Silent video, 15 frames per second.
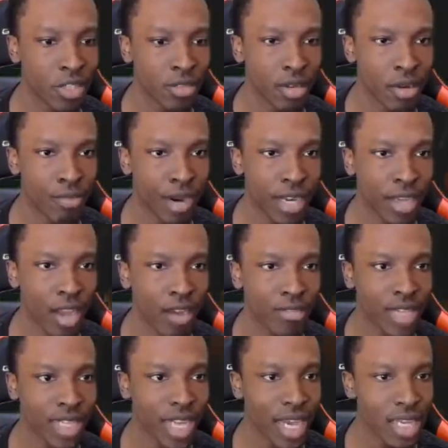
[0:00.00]
gonna break off
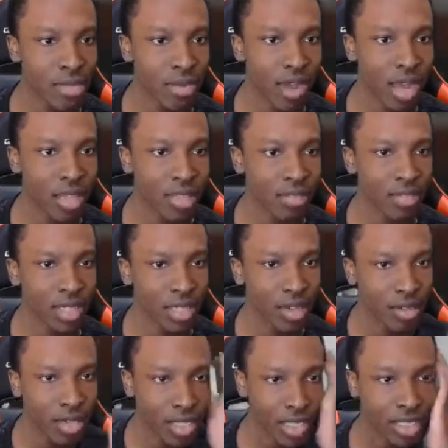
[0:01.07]
like that, I was, I was gonna go
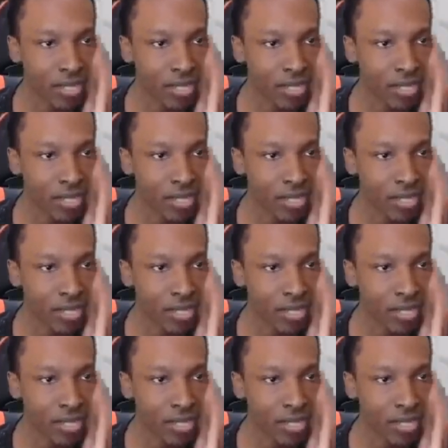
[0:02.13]
get this.